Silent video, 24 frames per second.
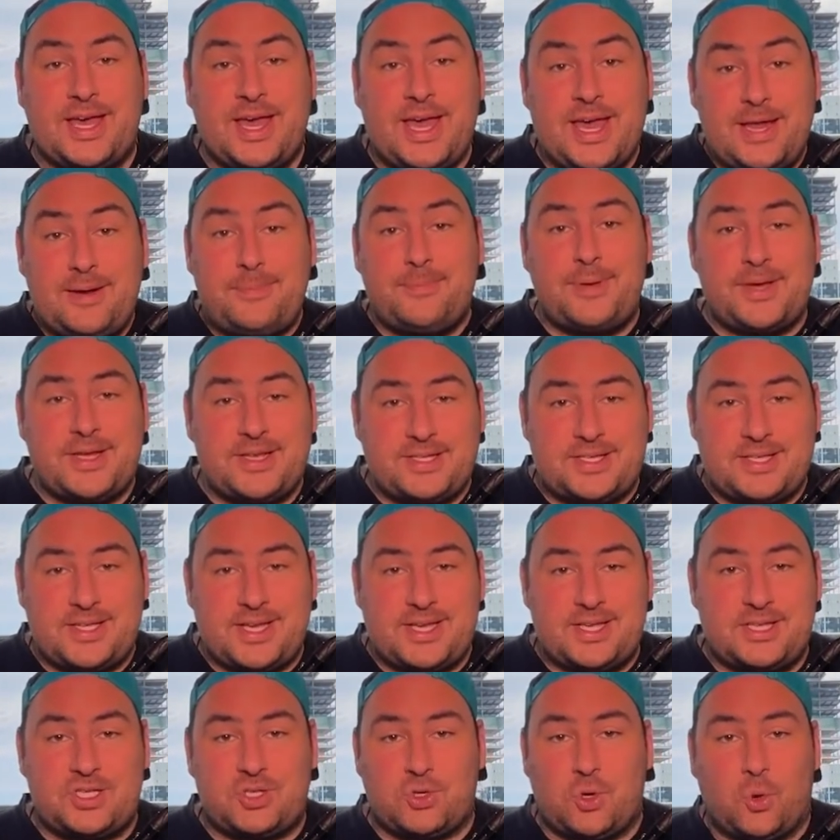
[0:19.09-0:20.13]
in
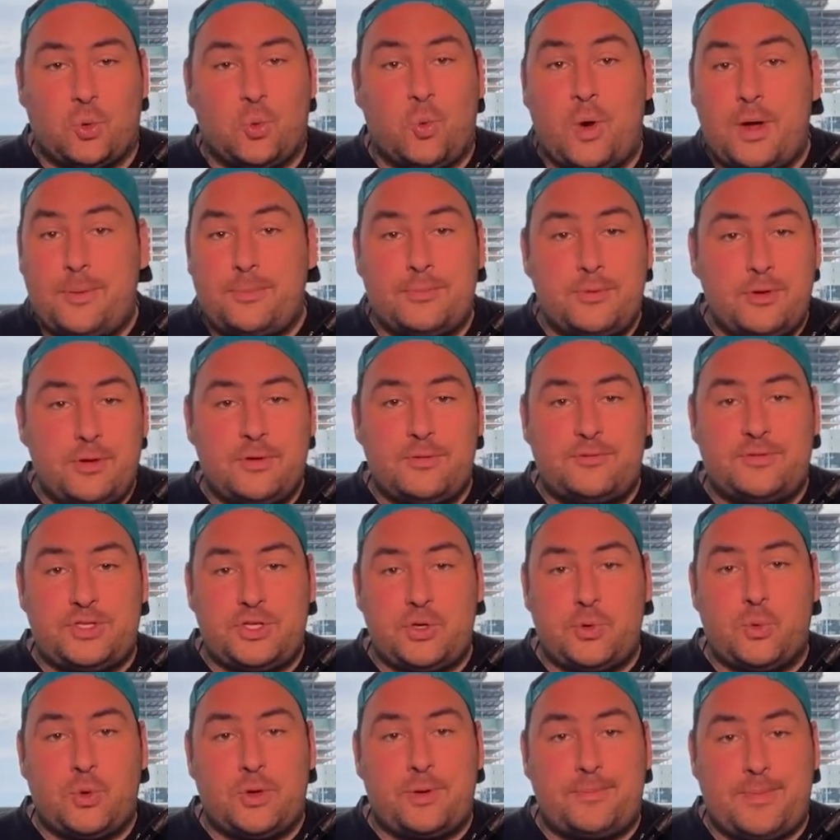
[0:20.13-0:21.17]
business, or what moves
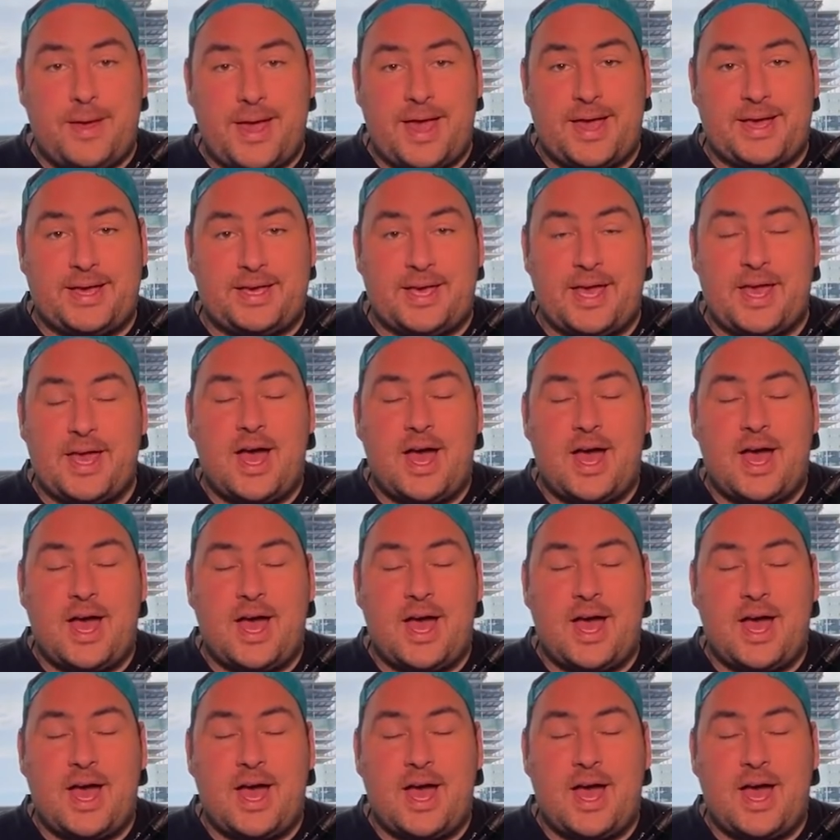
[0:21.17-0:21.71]
you would make